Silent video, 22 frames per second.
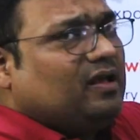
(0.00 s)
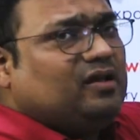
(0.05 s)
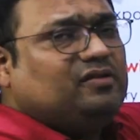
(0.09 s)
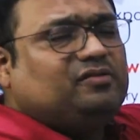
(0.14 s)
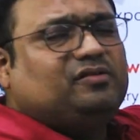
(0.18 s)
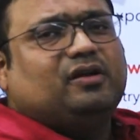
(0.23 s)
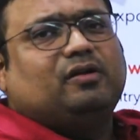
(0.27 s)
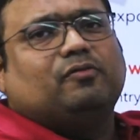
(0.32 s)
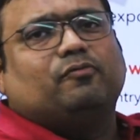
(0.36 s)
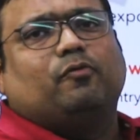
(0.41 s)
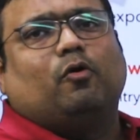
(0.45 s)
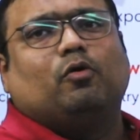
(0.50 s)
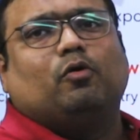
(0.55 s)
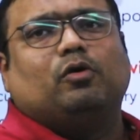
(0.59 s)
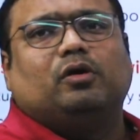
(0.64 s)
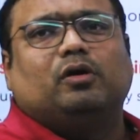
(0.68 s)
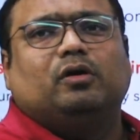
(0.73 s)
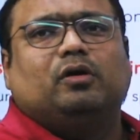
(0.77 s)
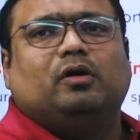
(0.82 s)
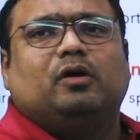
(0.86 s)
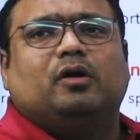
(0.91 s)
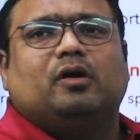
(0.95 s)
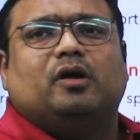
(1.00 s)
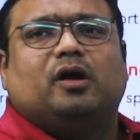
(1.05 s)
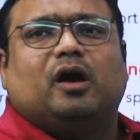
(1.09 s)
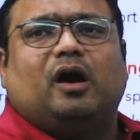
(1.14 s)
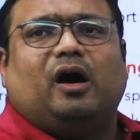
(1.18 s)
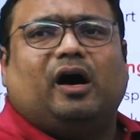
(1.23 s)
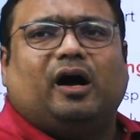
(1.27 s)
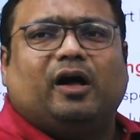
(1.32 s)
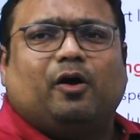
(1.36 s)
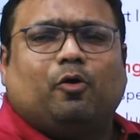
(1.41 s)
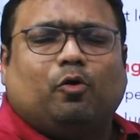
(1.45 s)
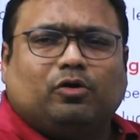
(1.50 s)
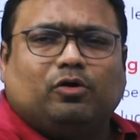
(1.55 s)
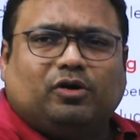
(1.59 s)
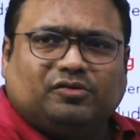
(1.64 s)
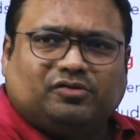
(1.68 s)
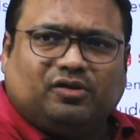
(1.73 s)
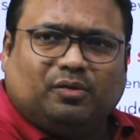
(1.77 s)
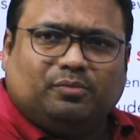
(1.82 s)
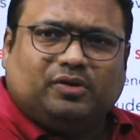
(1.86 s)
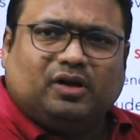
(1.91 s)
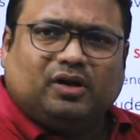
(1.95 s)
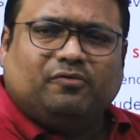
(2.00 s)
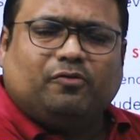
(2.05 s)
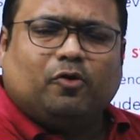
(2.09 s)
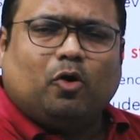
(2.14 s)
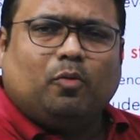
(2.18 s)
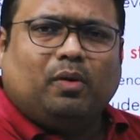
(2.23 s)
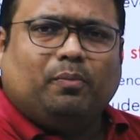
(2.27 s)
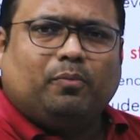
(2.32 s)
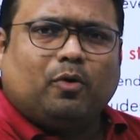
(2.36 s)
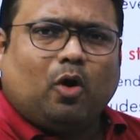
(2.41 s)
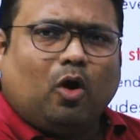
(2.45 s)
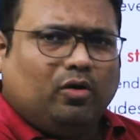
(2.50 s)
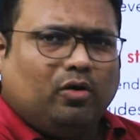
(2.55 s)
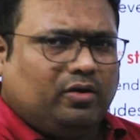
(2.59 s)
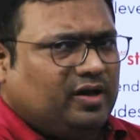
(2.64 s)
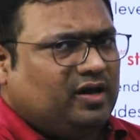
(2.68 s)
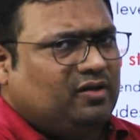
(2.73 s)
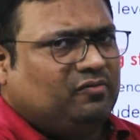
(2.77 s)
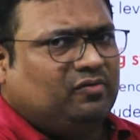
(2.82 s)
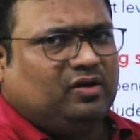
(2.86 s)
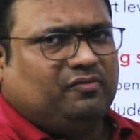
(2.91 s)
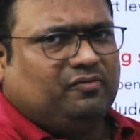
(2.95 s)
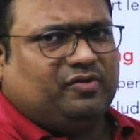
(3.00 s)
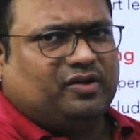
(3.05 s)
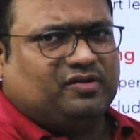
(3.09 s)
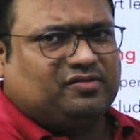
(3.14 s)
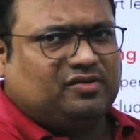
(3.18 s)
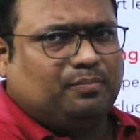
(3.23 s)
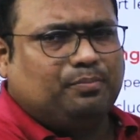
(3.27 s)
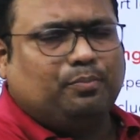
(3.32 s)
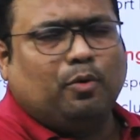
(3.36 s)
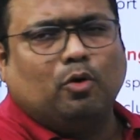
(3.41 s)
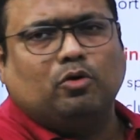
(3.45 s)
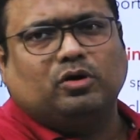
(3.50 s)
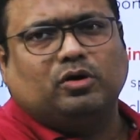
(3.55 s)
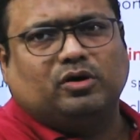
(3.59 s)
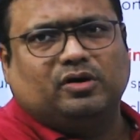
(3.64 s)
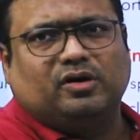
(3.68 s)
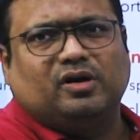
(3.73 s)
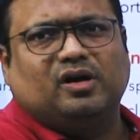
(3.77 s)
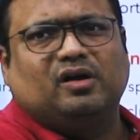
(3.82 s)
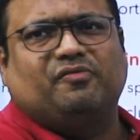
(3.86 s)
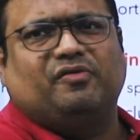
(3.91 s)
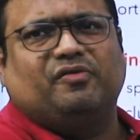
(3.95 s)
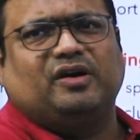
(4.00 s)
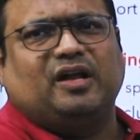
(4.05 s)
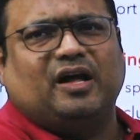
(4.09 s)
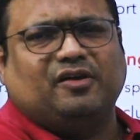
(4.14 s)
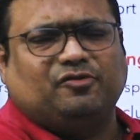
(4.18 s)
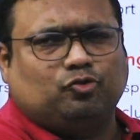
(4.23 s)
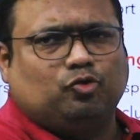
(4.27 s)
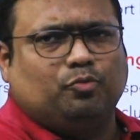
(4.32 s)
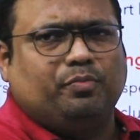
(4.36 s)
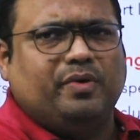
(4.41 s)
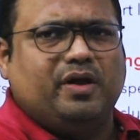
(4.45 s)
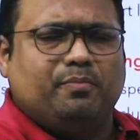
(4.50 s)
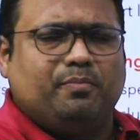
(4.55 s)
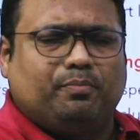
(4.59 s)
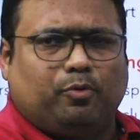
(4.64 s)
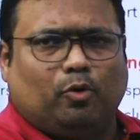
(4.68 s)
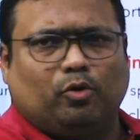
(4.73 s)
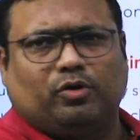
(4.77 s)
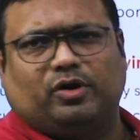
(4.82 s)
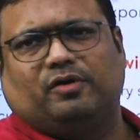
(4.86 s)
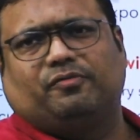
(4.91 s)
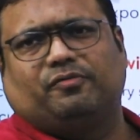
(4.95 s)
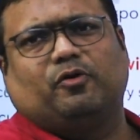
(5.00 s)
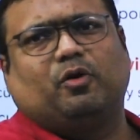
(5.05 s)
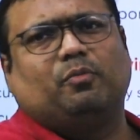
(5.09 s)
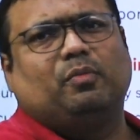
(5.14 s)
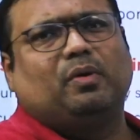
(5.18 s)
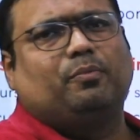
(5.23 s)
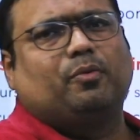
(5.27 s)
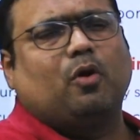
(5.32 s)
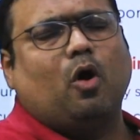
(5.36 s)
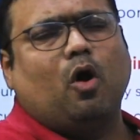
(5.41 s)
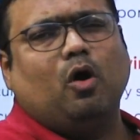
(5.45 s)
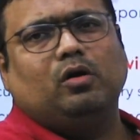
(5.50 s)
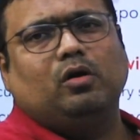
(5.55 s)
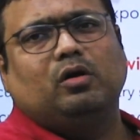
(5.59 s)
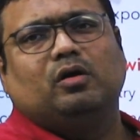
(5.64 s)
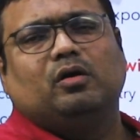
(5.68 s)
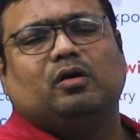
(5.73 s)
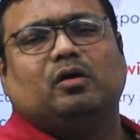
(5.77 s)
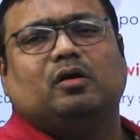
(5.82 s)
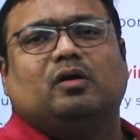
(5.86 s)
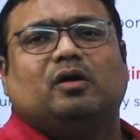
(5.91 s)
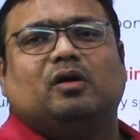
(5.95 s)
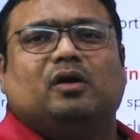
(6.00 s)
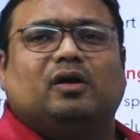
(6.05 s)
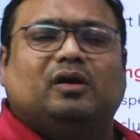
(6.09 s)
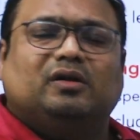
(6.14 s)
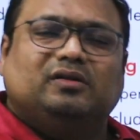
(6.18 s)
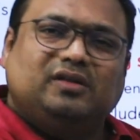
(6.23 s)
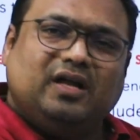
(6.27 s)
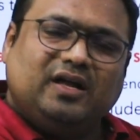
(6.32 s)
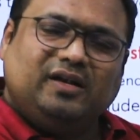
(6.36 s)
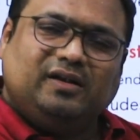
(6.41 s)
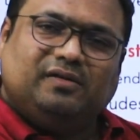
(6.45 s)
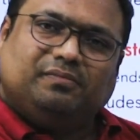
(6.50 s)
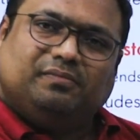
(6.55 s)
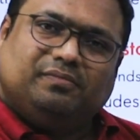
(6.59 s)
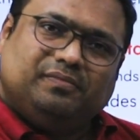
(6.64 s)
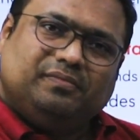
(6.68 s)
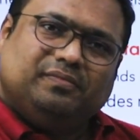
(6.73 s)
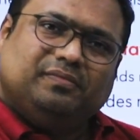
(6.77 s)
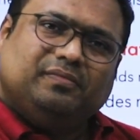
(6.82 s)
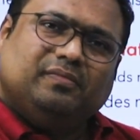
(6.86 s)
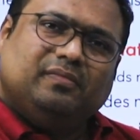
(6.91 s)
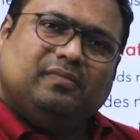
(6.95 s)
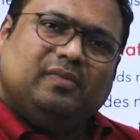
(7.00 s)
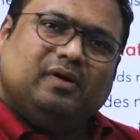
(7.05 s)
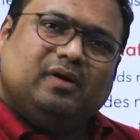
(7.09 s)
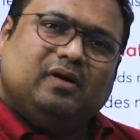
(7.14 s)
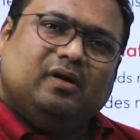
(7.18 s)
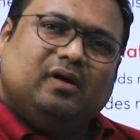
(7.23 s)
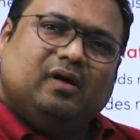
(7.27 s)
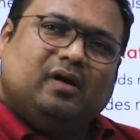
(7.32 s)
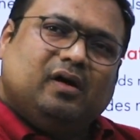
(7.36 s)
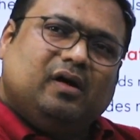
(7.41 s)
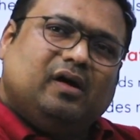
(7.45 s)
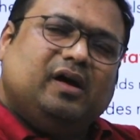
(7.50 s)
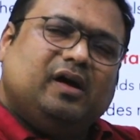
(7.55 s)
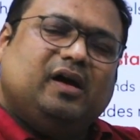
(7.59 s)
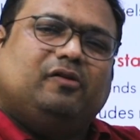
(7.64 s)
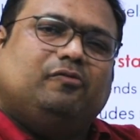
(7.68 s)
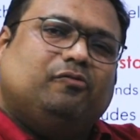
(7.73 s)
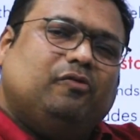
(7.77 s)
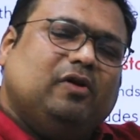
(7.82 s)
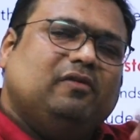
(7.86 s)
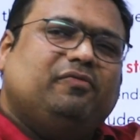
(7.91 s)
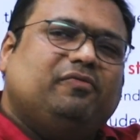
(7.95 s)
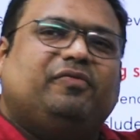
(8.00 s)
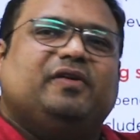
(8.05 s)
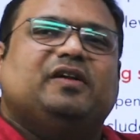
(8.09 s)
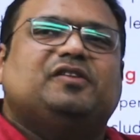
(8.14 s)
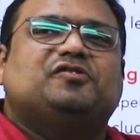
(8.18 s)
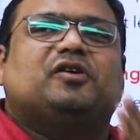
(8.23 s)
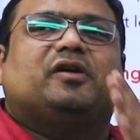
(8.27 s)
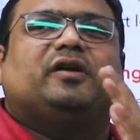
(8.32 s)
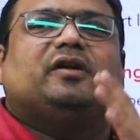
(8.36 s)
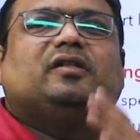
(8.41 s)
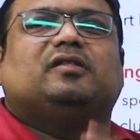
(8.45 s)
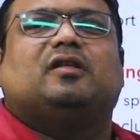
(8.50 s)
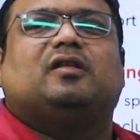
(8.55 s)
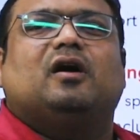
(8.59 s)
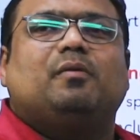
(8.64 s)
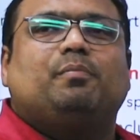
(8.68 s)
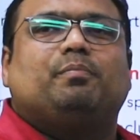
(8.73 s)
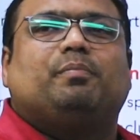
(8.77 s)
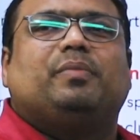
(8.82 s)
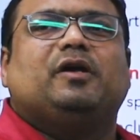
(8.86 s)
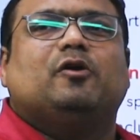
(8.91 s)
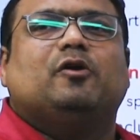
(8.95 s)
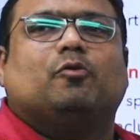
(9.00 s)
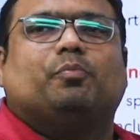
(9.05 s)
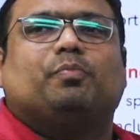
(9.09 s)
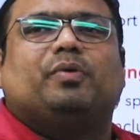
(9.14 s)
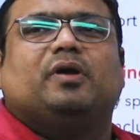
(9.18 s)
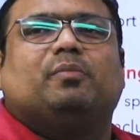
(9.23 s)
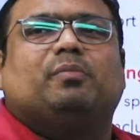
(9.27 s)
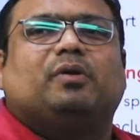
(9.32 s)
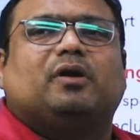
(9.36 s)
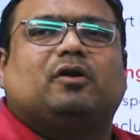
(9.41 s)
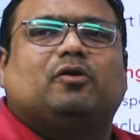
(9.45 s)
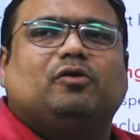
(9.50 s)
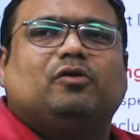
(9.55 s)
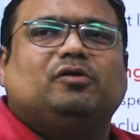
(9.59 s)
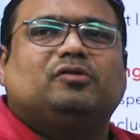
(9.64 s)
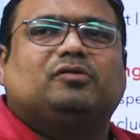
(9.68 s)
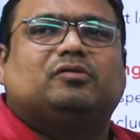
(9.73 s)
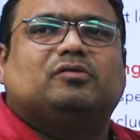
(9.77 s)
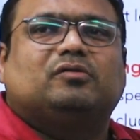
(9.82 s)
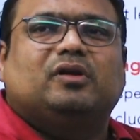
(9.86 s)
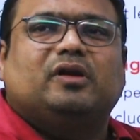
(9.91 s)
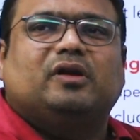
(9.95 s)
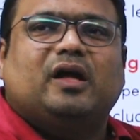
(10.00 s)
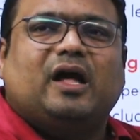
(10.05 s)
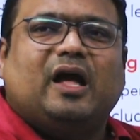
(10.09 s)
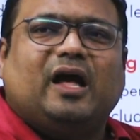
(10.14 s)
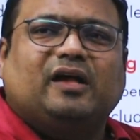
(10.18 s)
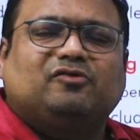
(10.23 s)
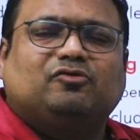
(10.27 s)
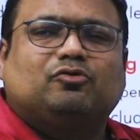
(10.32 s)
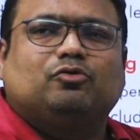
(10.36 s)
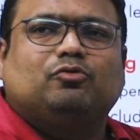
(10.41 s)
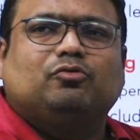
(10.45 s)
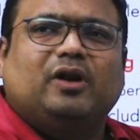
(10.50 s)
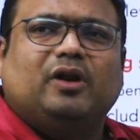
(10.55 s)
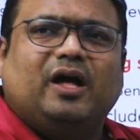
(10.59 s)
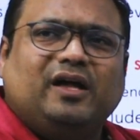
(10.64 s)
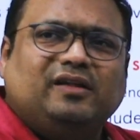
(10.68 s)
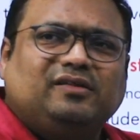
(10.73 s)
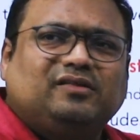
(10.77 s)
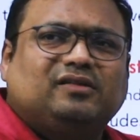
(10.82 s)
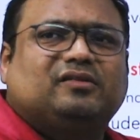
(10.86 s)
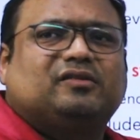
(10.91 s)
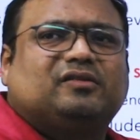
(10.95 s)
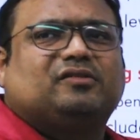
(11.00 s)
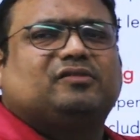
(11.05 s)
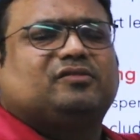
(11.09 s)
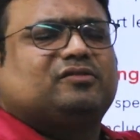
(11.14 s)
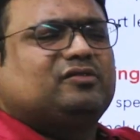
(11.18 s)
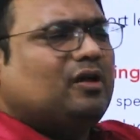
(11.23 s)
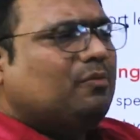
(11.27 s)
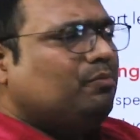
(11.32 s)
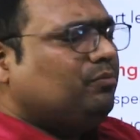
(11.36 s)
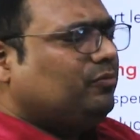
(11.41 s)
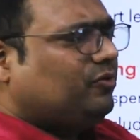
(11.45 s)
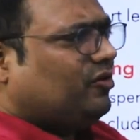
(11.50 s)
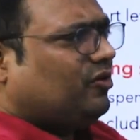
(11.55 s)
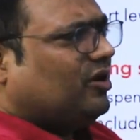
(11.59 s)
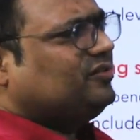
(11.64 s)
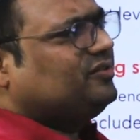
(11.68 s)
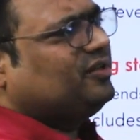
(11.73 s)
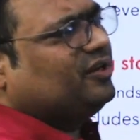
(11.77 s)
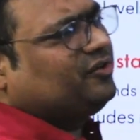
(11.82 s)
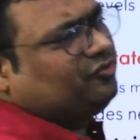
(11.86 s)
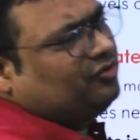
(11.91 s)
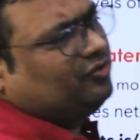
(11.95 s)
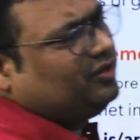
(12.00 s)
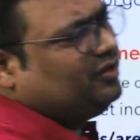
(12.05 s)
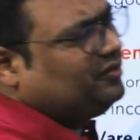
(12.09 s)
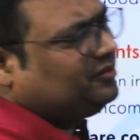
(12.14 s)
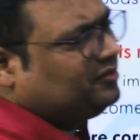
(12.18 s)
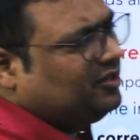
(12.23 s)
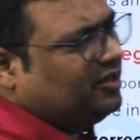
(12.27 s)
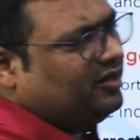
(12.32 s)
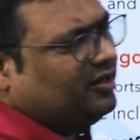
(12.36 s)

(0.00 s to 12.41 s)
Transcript: involved. I order something from abroad, even if it's a book, if it has to be imported from abroad, then it will feature in the BOP, because as soon as some transaction is there in